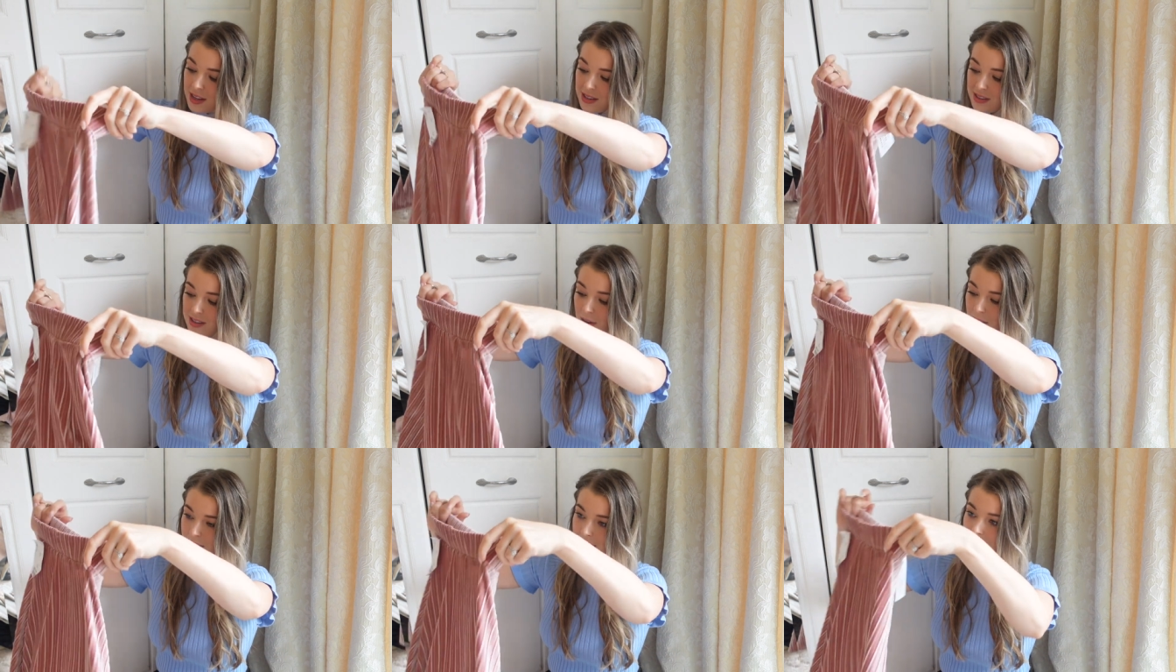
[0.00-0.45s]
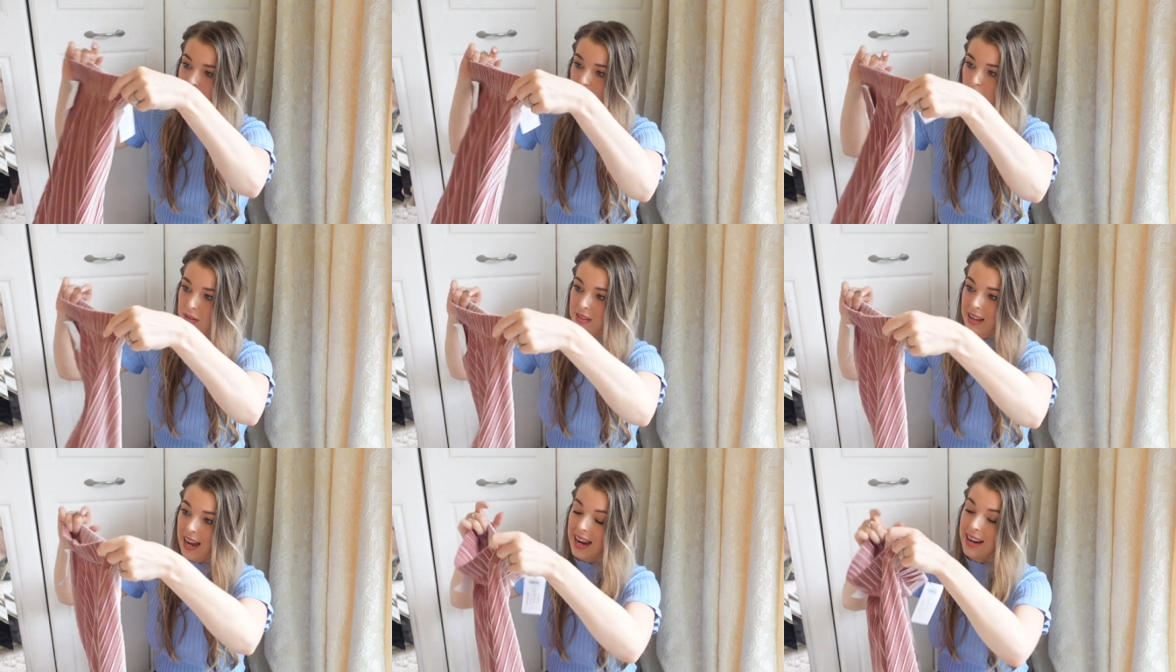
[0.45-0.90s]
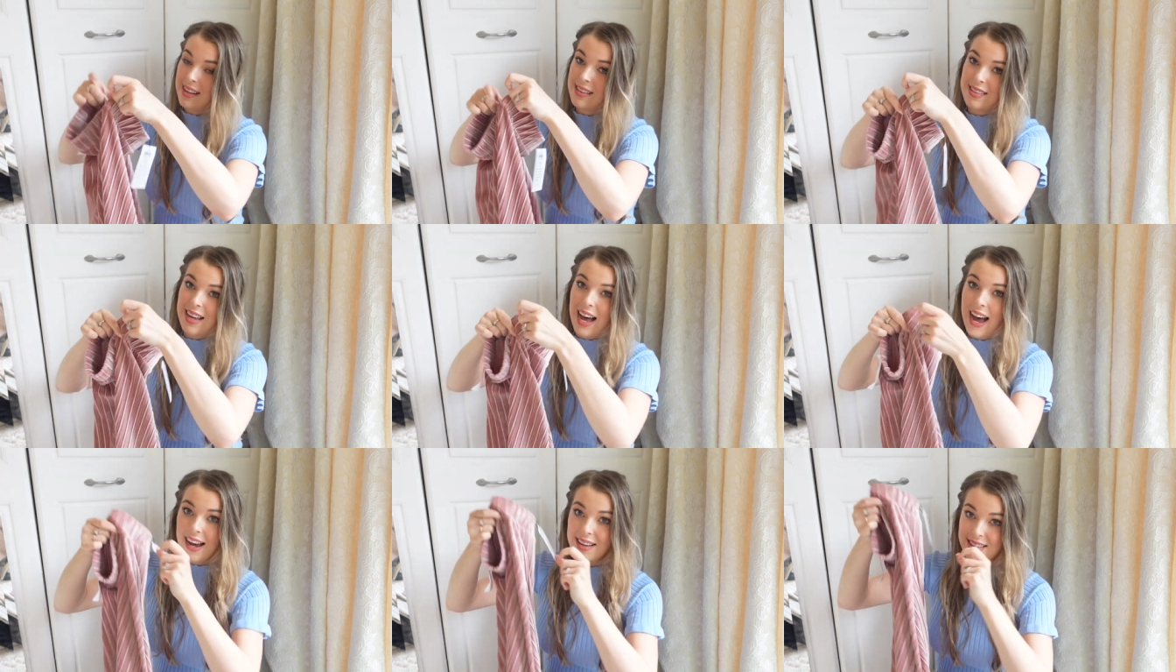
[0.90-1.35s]
So this was in a
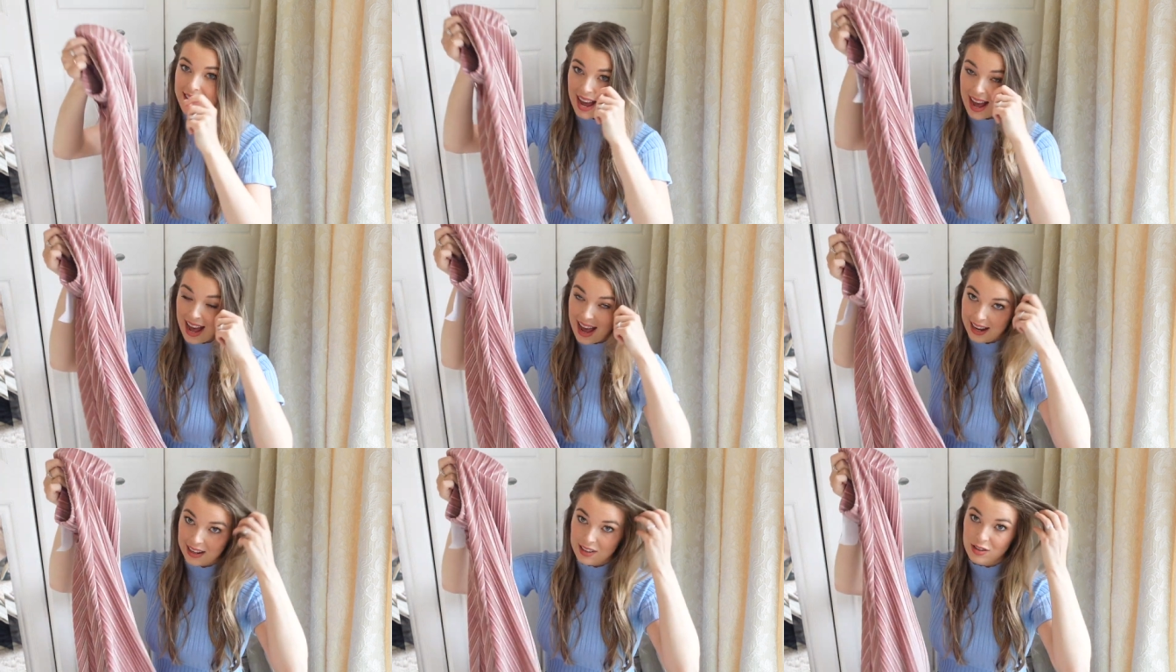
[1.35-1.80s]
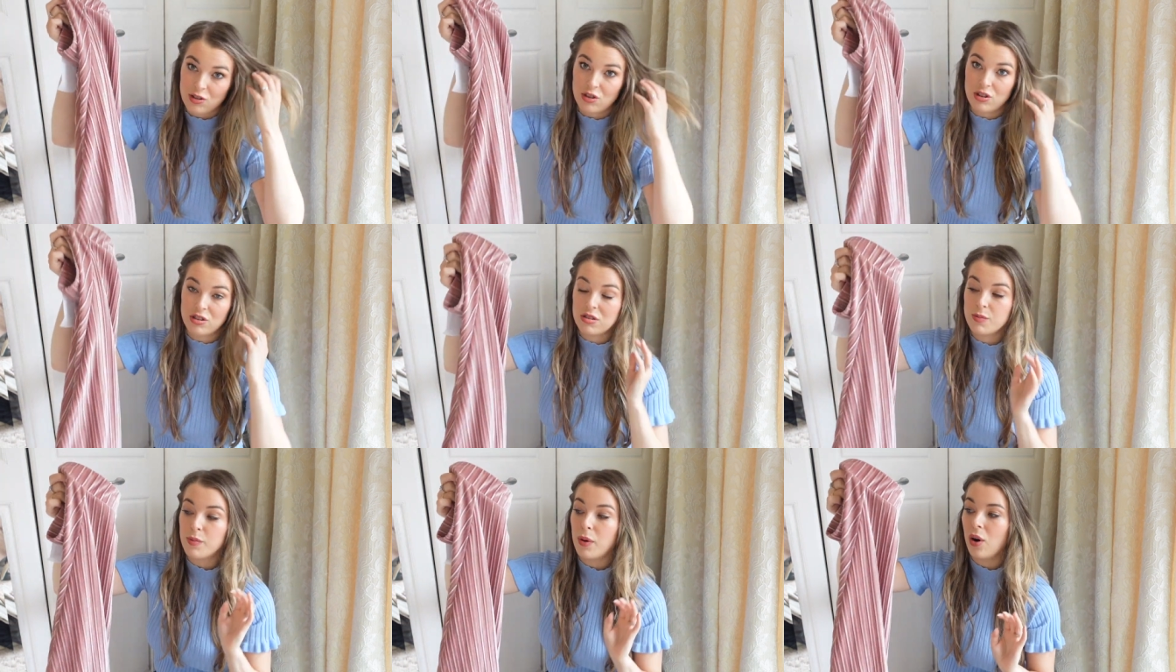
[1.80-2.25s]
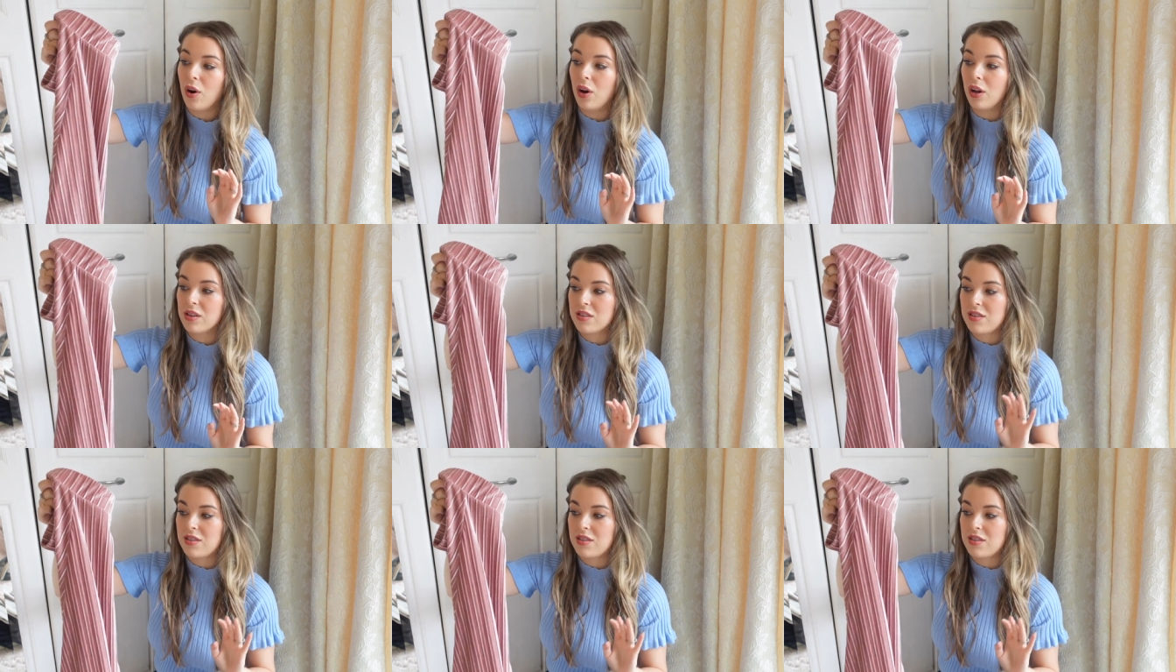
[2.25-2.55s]
size extra small,